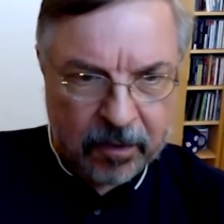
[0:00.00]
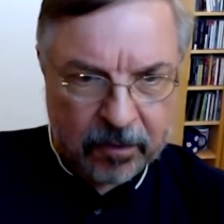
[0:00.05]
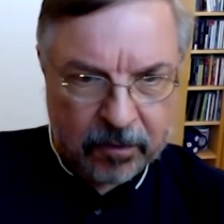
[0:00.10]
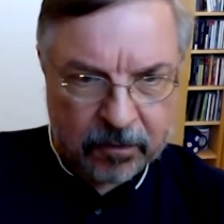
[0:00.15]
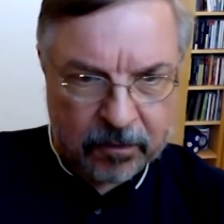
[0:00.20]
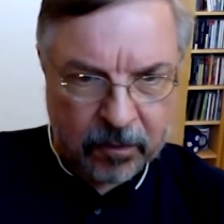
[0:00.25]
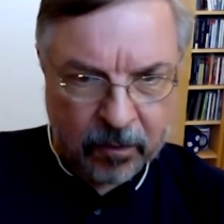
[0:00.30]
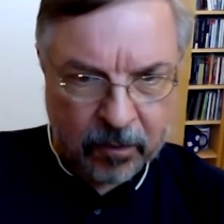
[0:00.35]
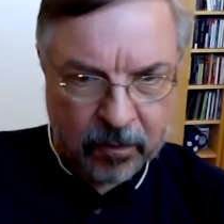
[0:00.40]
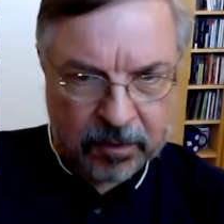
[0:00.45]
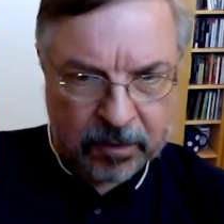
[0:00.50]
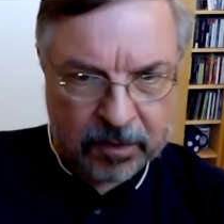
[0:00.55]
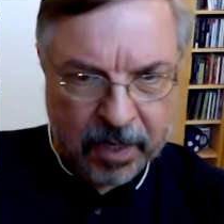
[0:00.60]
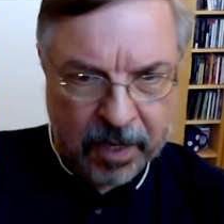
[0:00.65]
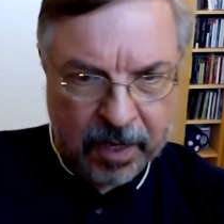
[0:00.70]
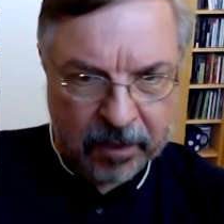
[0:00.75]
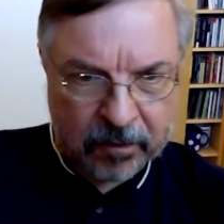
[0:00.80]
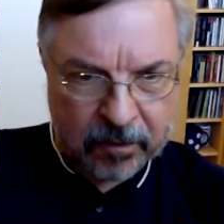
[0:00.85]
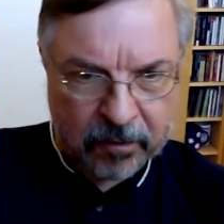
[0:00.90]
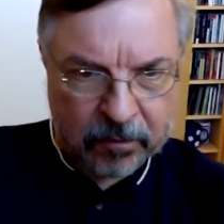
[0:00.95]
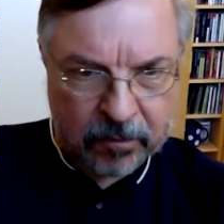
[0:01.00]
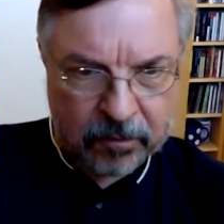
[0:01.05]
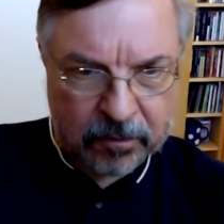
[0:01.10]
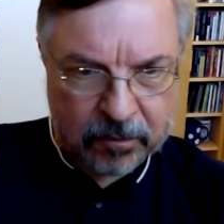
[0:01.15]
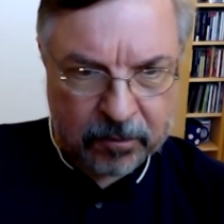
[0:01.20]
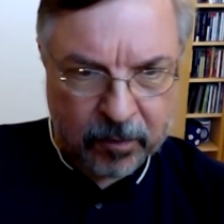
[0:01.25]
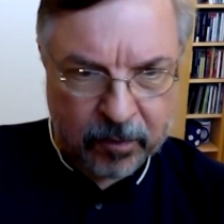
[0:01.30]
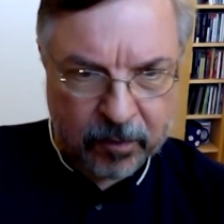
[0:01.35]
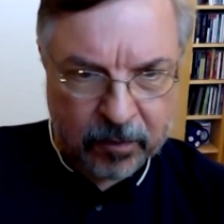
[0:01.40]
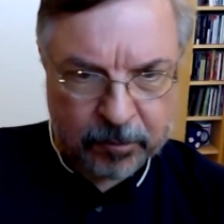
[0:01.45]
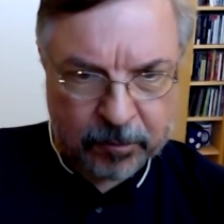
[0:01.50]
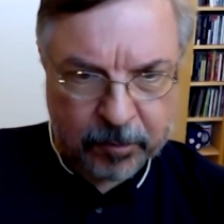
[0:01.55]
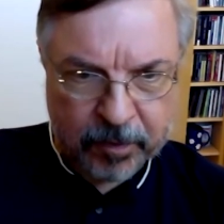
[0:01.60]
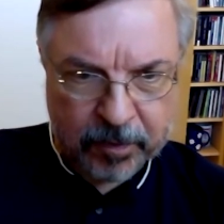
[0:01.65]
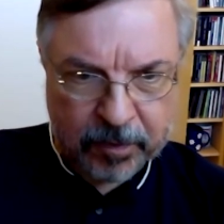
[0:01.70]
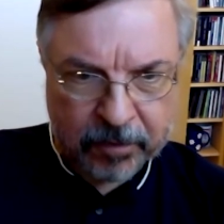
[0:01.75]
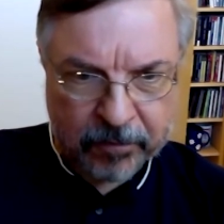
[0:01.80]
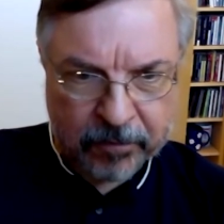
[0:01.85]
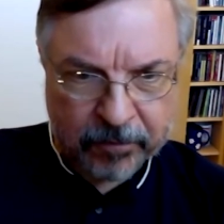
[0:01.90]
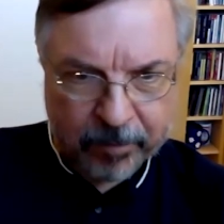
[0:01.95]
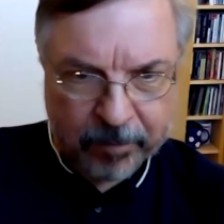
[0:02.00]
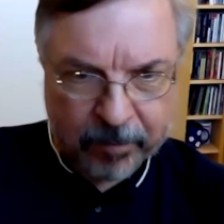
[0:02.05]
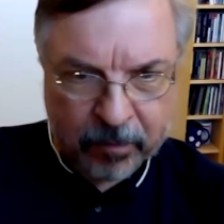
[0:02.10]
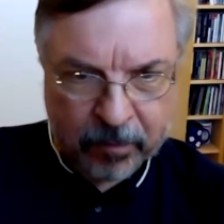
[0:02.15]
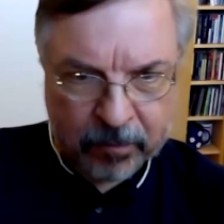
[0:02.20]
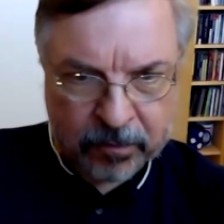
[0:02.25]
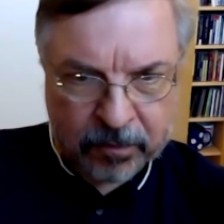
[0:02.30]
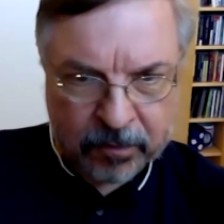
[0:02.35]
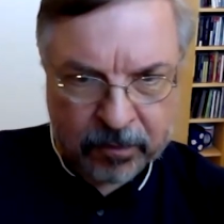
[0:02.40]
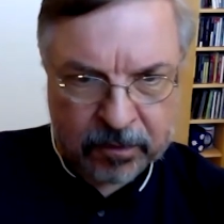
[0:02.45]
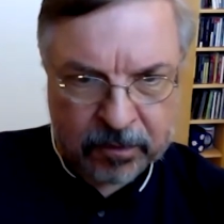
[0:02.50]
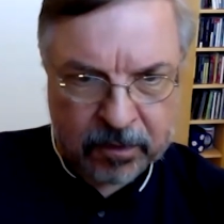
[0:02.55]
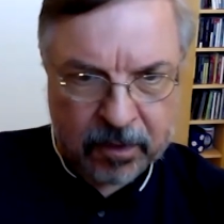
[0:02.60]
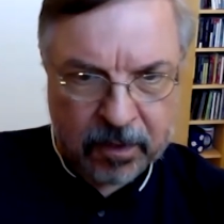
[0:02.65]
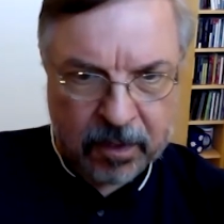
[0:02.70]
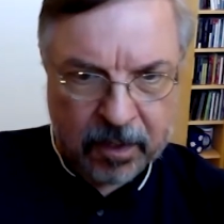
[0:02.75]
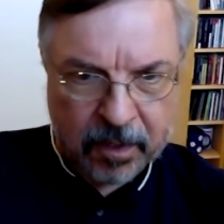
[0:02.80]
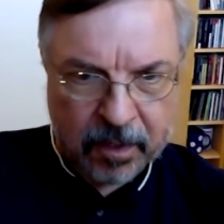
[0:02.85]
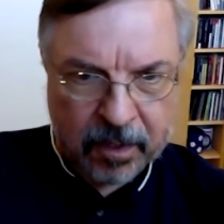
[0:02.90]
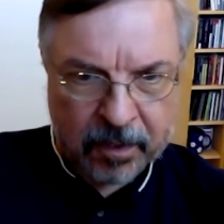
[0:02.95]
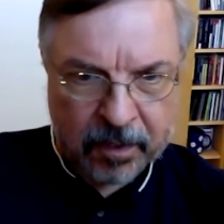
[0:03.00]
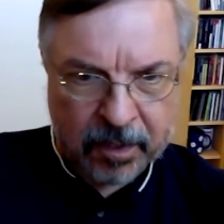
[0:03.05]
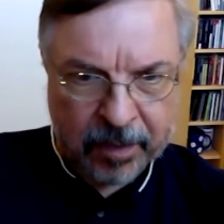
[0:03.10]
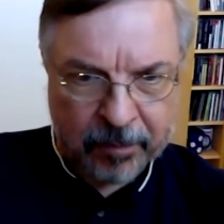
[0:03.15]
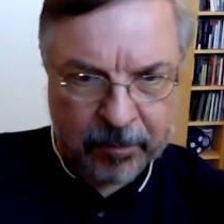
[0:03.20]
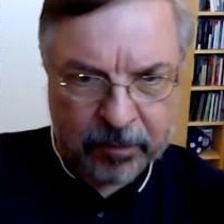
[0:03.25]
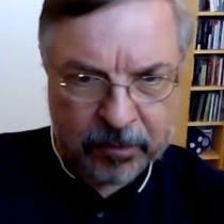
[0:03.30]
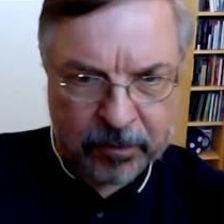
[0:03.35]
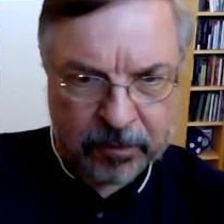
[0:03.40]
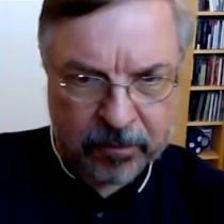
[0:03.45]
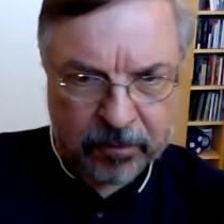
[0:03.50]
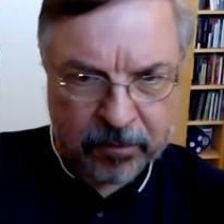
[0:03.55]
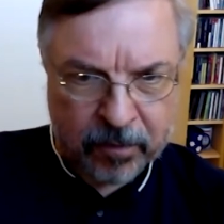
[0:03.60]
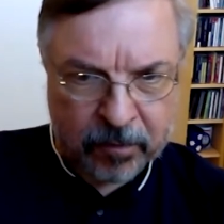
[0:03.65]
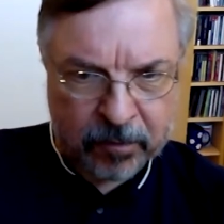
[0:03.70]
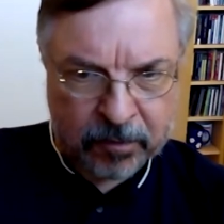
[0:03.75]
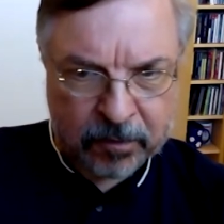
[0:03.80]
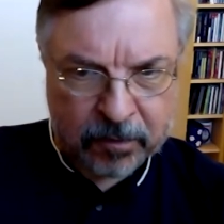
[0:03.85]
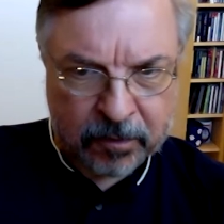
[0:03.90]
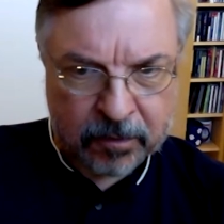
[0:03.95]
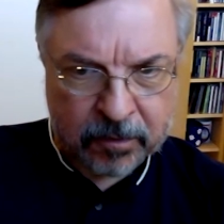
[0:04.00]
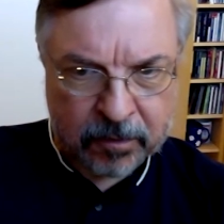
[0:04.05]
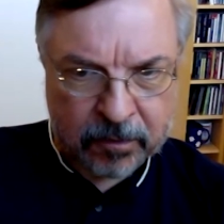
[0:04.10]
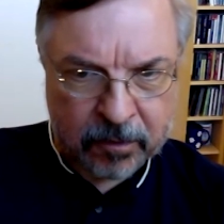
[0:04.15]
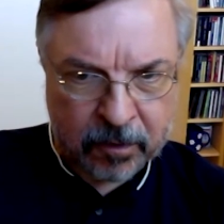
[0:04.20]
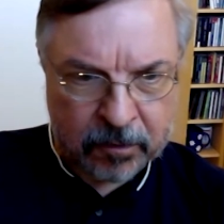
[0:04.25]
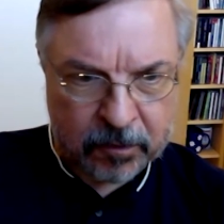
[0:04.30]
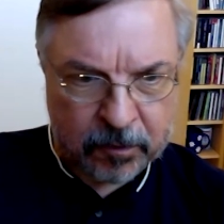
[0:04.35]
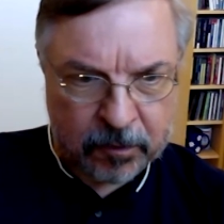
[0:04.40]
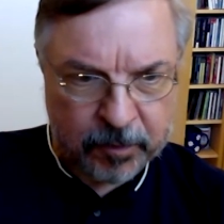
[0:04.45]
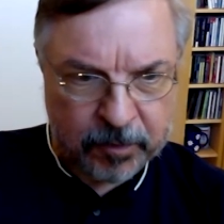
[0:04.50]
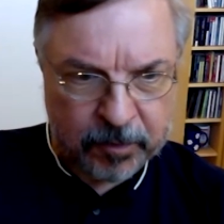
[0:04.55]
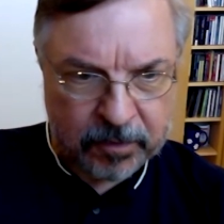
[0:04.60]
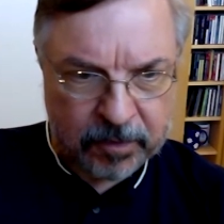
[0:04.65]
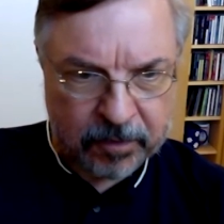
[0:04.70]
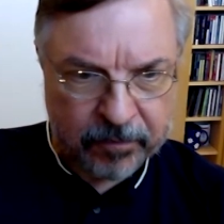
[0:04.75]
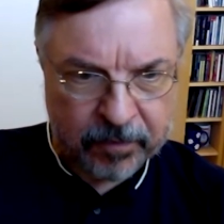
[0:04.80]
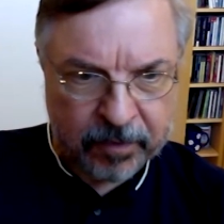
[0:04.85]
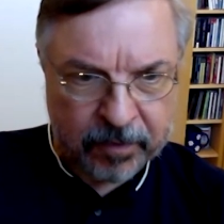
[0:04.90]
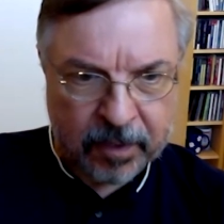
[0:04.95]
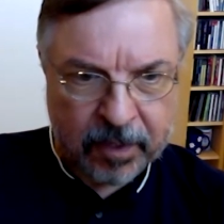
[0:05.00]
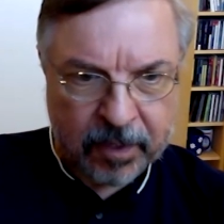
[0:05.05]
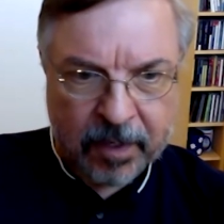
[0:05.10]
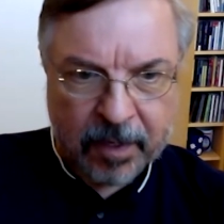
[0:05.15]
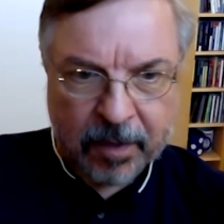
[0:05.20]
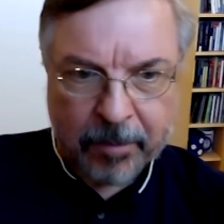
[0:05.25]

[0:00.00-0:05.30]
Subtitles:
So the diagnosis was peritoneal fibrosis and hemosiderosis, non-specific,